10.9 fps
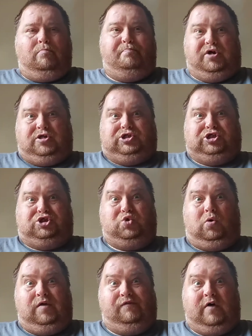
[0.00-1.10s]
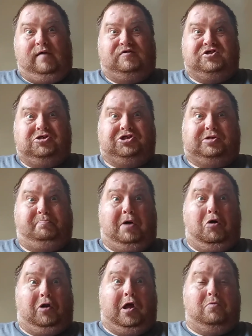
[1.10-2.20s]
Beats 25 cents a
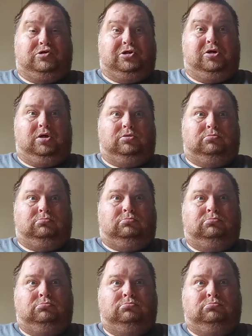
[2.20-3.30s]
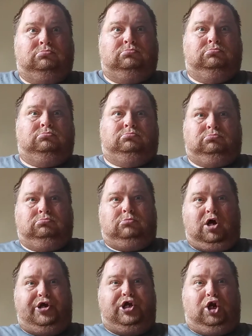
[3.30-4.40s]
pound I was getting
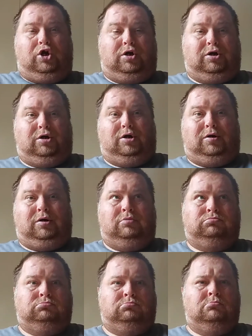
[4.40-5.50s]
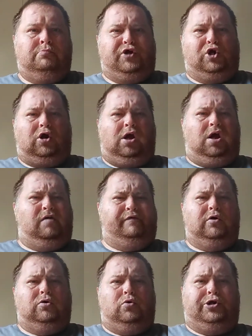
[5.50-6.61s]
a year and a half
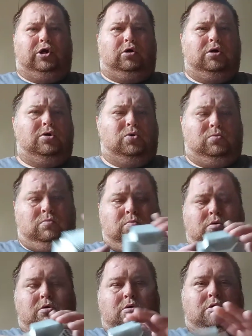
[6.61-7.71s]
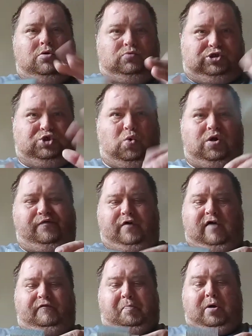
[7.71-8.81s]
ago, a year ago. It was
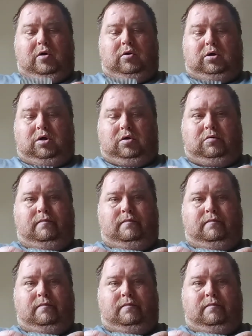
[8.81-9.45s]
25 a pound then.